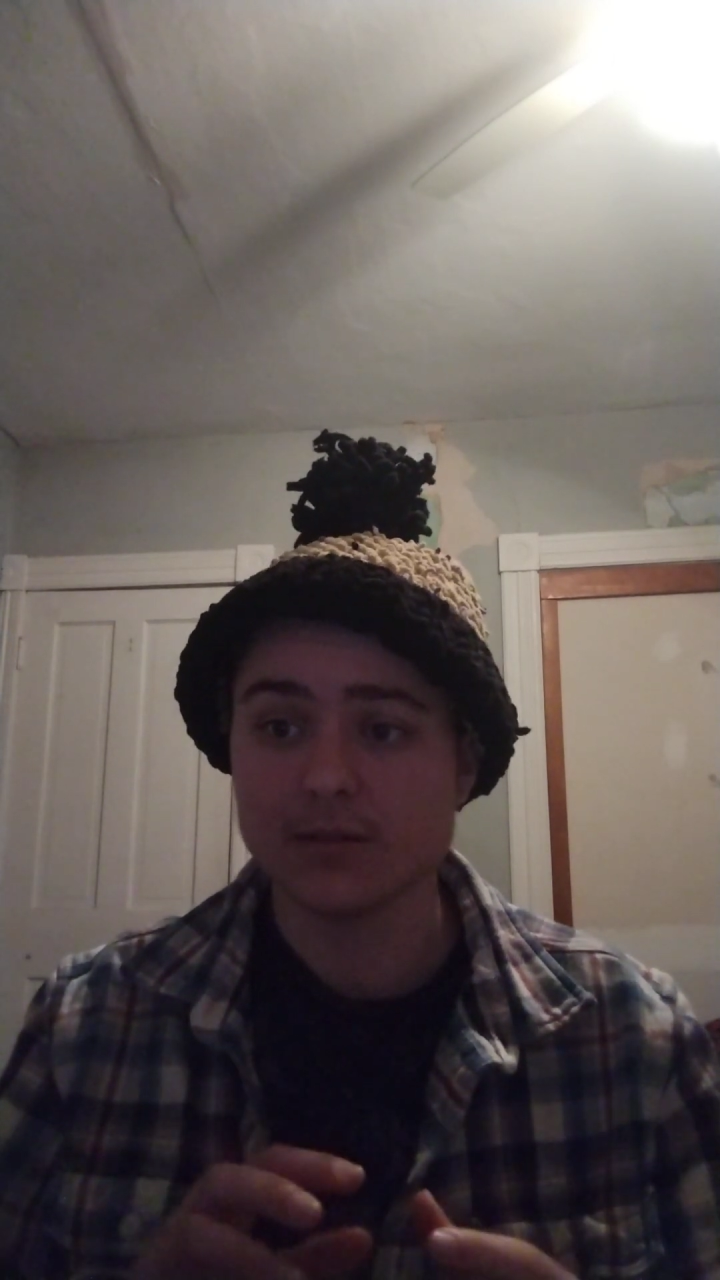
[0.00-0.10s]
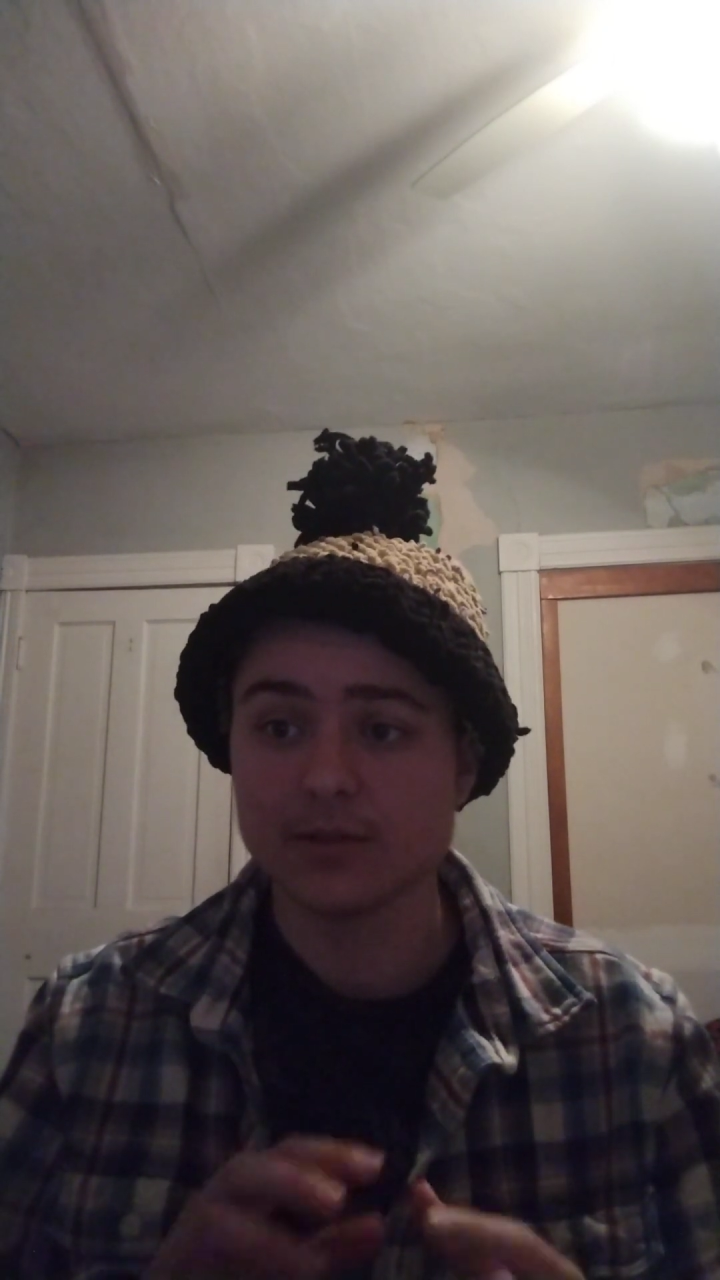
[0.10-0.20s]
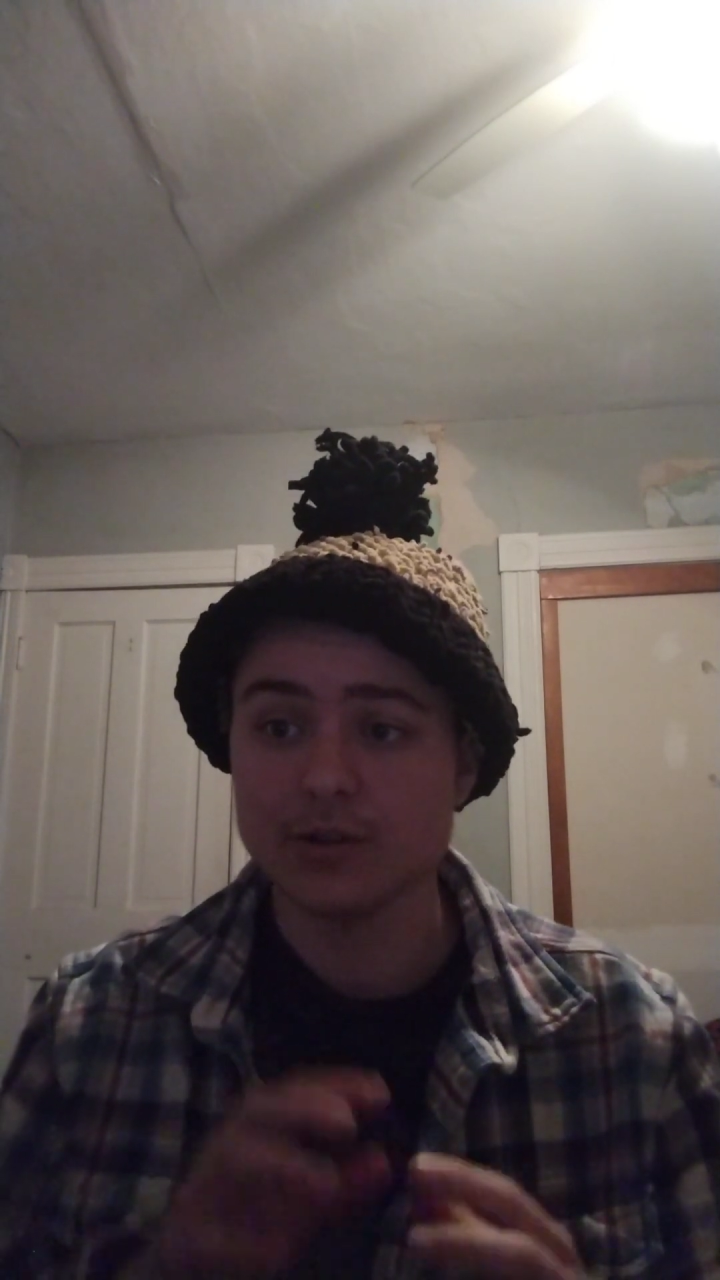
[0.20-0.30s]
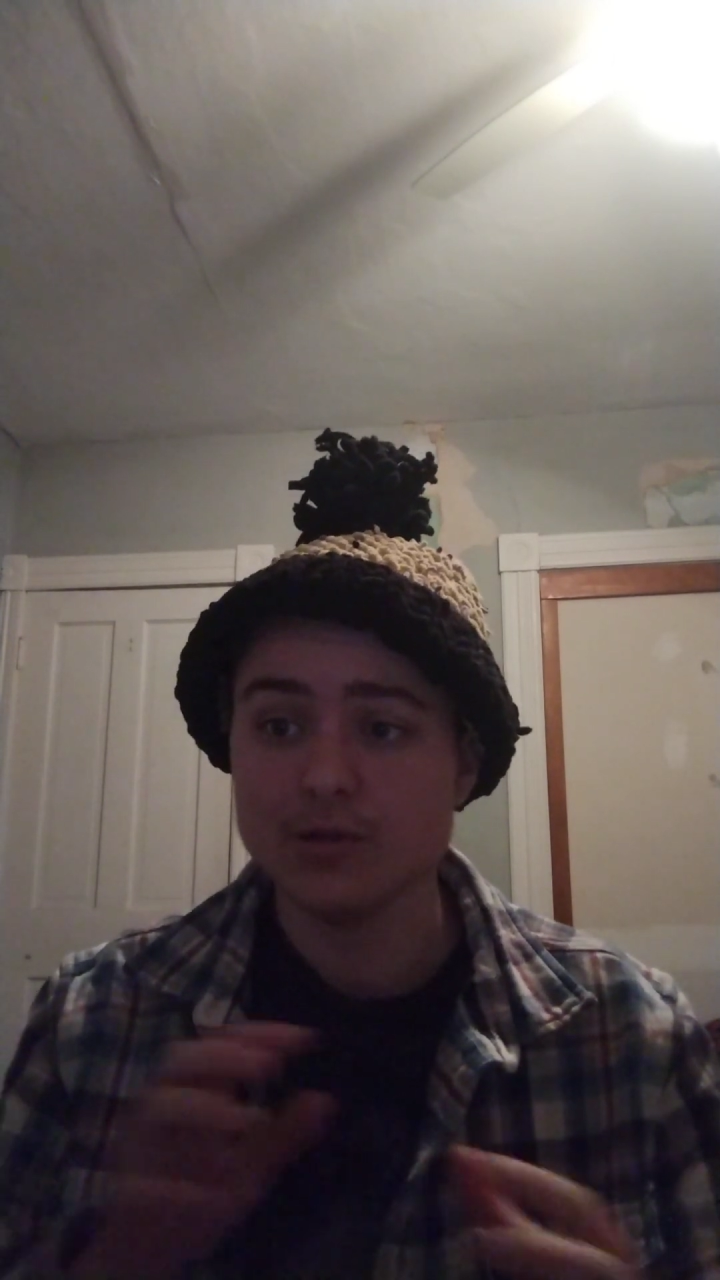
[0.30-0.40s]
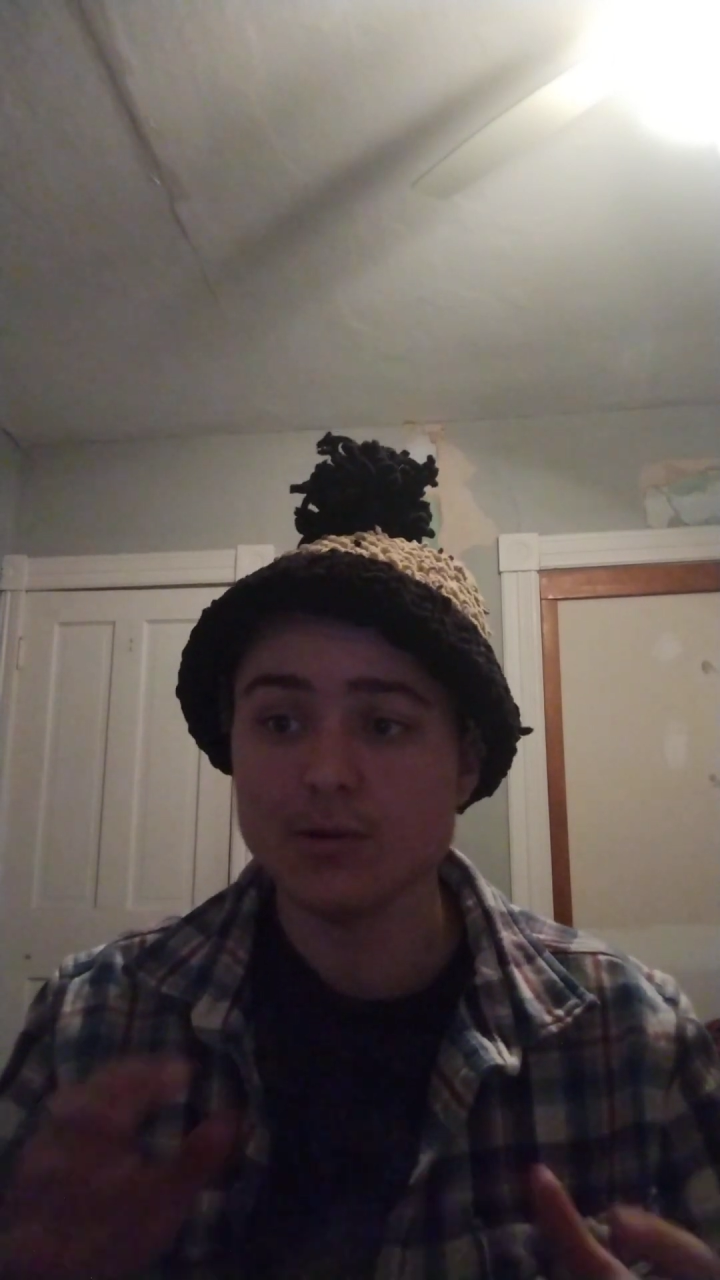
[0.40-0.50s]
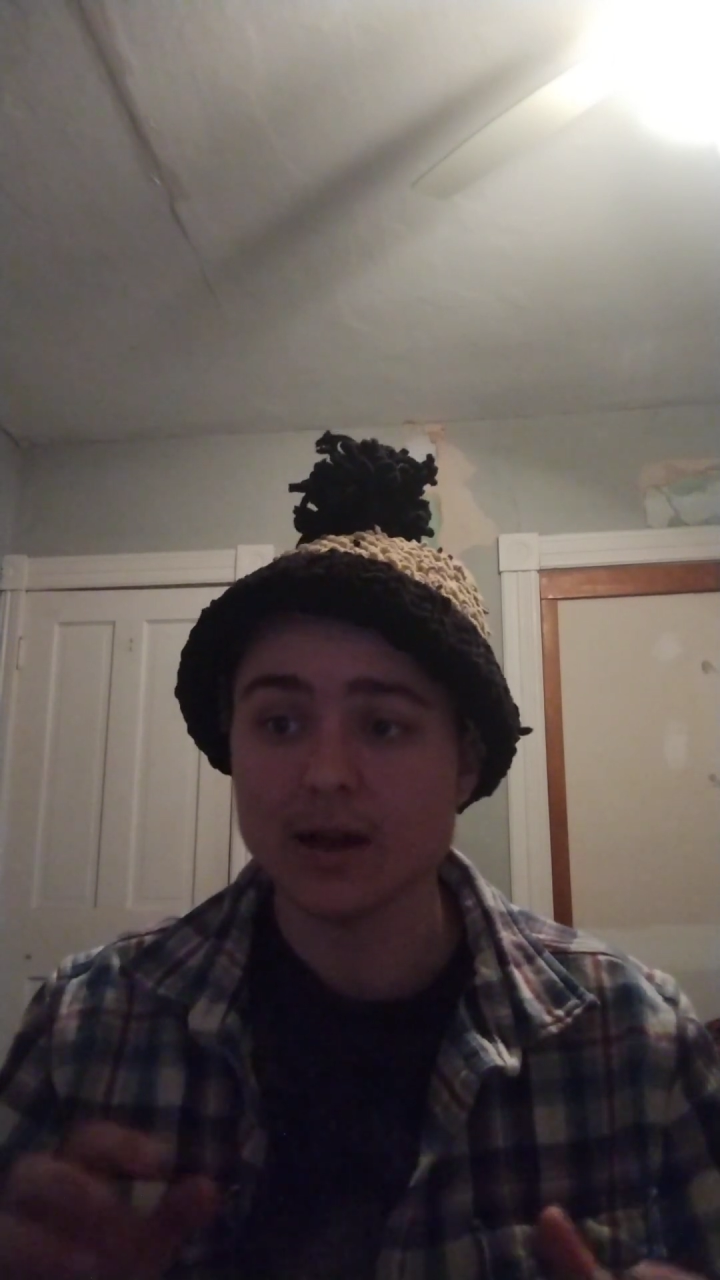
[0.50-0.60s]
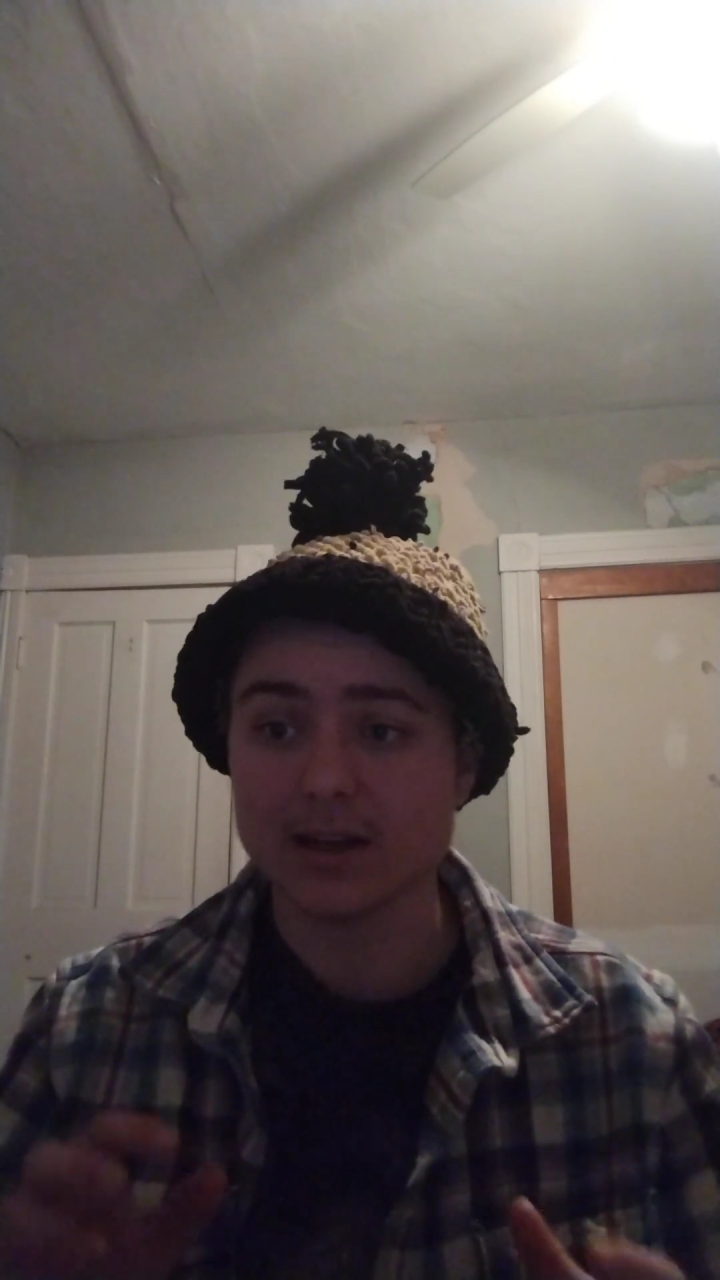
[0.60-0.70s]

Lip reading: of a new